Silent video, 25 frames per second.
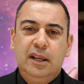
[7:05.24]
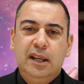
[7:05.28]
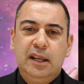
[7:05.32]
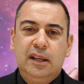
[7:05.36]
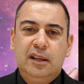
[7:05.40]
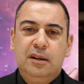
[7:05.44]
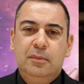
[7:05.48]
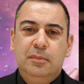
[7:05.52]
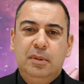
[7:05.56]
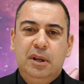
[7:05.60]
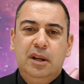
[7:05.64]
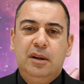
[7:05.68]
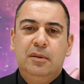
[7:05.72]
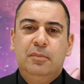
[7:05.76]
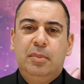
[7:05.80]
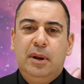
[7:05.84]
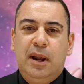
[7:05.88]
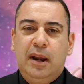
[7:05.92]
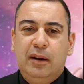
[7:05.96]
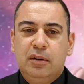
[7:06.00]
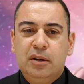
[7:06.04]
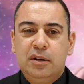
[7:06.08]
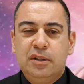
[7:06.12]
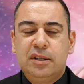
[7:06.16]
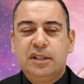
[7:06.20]

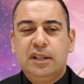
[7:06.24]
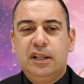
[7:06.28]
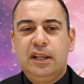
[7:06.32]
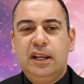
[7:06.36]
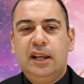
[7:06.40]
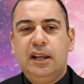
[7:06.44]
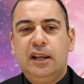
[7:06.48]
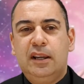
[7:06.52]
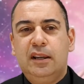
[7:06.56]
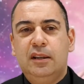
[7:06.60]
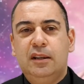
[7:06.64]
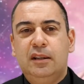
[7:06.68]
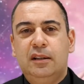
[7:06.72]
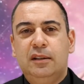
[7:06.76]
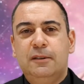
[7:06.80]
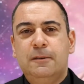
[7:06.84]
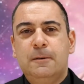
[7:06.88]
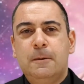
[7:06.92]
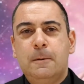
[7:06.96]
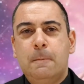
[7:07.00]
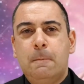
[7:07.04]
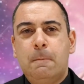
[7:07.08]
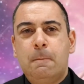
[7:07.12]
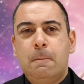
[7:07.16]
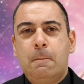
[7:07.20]
embarrassing,
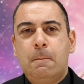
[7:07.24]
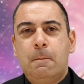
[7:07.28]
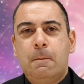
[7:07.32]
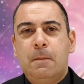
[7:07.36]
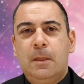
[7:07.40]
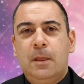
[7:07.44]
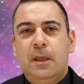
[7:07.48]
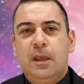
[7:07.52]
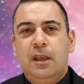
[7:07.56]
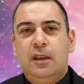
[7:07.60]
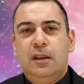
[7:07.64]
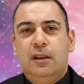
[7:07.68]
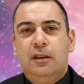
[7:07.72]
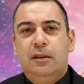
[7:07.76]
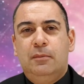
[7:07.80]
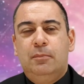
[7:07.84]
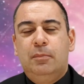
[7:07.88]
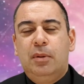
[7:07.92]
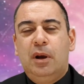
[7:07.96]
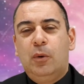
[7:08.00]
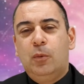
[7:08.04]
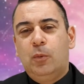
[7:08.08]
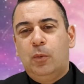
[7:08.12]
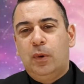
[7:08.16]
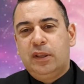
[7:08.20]

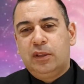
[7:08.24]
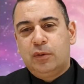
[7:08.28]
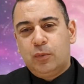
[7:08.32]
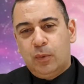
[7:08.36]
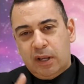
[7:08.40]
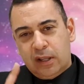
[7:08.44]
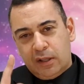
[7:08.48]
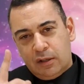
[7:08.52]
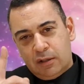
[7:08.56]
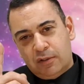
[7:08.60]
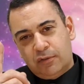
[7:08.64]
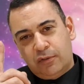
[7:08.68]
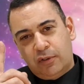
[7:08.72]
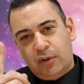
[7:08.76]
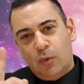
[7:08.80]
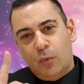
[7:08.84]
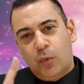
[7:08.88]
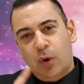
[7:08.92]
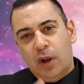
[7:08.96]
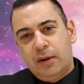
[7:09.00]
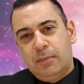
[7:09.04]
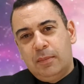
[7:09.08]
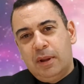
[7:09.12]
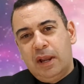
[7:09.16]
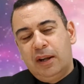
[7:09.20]
but we're doing this for a
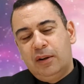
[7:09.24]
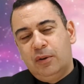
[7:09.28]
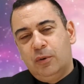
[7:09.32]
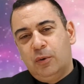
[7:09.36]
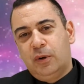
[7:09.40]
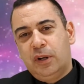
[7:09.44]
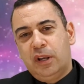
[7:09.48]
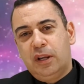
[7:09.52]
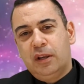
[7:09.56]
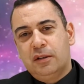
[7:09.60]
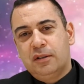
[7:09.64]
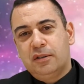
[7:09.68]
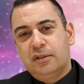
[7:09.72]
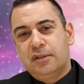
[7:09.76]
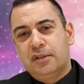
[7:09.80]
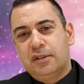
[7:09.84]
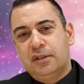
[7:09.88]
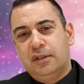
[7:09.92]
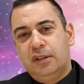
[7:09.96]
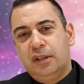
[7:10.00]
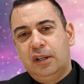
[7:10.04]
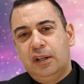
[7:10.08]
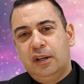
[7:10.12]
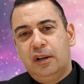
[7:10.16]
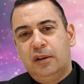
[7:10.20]
one-man audience,
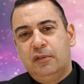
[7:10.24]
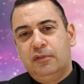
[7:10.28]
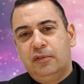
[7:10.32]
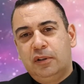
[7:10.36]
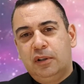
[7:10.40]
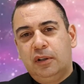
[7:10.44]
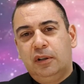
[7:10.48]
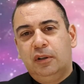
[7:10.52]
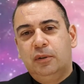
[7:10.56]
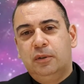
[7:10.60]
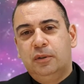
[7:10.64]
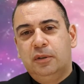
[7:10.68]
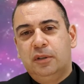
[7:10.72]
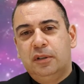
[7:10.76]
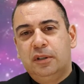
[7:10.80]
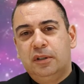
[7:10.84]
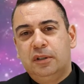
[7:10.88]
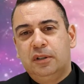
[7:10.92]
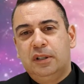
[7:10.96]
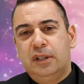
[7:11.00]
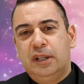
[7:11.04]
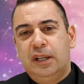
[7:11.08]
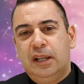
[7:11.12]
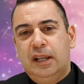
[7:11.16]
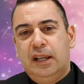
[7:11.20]
you know, for the Lord,
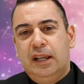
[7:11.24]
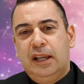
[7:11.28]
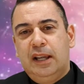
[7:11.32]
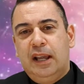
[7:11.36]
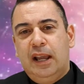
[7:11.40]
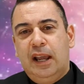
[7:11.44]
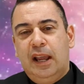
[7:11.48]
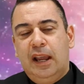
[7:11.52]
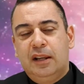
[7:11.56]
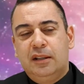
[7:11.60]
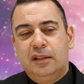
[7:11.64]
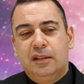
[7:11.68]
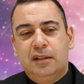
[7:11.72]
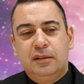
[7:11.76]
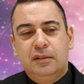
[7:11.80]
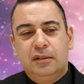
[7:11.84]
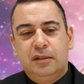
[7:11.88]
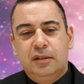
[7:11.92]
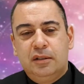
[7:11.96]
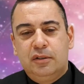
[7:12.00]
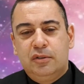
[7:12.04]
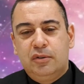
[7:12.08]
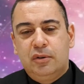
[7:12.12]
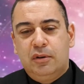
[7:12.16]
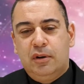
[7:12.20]
and
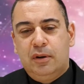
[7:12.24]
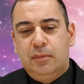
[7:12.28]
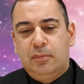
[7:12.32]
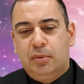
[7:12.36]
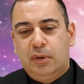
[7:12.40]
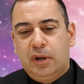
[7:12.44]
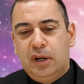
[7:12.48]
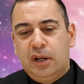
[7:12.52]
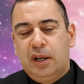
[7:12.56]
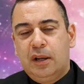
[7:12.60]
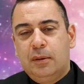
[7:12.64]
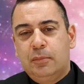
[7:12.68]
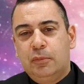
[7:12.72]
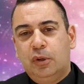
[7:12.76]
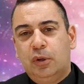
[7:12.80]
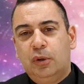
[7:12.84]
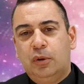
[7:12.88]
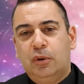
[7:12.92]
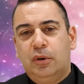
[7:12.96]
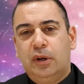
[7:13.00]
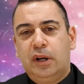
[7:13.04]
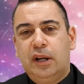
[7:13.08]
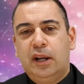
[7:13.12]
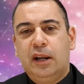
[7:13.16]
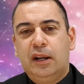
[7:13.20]
to try and bring Him
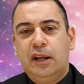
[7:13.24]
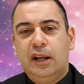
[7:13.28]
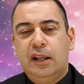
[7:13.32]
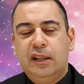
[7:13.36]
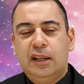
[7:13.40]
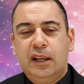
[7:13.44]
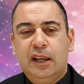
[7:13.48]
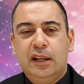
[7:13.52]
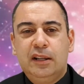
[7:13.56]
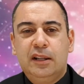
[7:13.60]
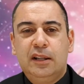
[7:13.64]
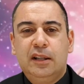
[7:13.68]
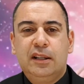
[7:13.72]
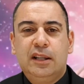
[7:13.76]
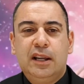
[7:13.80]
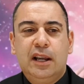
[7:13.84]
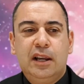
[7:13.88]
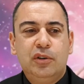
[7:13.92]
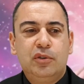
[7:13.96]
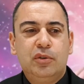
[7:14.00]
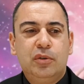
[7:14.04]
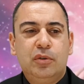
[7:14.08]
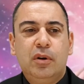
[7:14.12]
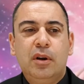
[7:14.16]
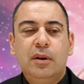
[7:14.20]
glory and at the end of the day,
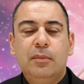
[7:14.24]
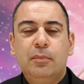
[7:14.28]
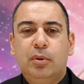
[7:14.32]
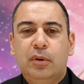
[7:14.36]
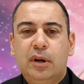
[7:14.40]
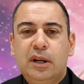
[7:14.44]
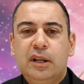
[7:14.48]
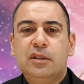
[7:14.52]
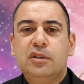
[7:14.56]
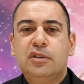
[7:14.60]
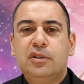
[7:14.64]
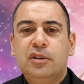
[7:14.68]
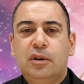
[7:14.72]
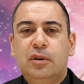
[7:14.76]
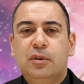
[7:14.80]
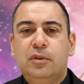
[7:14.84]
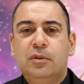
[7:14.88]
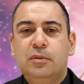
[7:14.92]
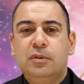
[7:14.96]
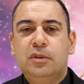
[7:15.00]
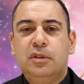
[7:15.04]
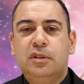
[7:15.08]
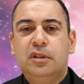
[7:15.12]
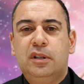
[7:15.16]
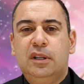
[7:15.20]
try and bring
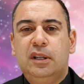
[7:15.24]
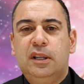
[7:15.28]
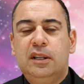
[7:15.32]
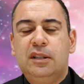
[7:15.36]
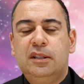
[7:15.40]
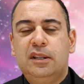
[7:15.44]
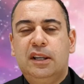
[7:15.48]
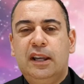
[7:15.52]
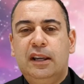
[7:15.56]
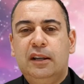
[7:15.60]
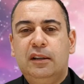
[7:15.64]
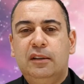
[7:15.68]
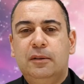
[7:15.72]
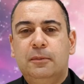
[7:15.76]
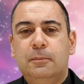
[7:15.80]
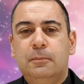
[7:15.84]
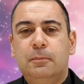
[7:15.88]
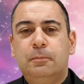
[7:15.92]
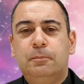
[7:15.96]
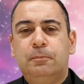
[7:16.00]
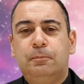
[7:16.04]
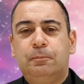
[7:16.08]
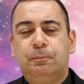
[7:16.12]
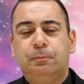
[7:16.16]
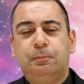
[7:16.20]
souls to His
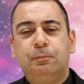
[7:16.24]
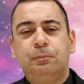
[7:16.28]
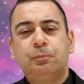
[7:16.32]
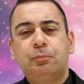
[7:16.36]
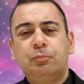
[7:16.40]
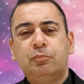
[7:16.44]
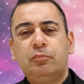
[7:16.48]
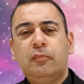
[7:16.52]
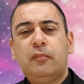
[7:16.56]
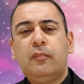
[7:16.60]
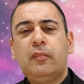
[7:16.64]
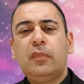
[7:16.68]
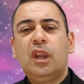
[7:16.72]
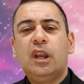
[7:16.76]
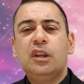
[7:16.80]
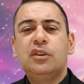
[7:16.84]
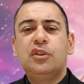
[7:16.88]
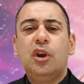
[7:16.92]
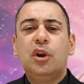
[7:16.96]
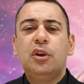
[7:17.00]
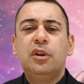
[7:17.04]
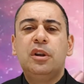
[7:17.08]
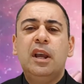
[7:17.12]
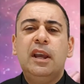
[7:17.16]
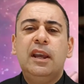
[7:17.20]
kingdom.
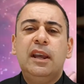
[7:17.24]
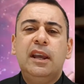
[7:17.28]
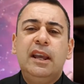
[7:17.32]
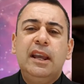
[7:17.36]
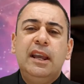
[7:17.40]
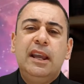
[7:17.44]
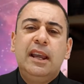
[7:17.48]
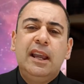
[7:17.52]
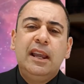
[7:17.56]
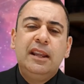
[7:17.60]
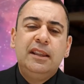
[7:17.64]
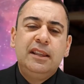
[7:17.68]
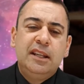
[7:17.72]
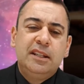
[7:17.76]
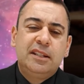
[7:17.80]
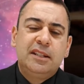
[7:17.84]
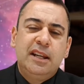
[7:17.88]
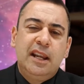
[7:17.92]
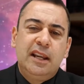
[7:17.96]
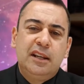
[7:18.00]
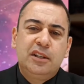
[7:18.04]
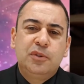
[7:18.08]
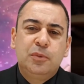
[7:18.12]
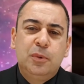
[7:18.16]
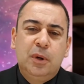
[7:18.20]
So in this
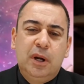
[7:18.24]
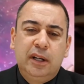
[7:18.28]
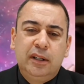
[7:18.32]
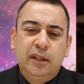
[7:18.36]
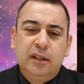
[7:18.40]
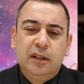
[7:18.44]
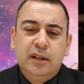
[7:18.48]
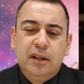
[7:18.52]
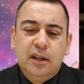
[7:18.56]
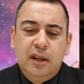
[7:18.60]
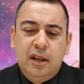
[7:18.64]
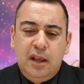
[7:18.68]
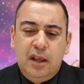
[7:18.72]
next one,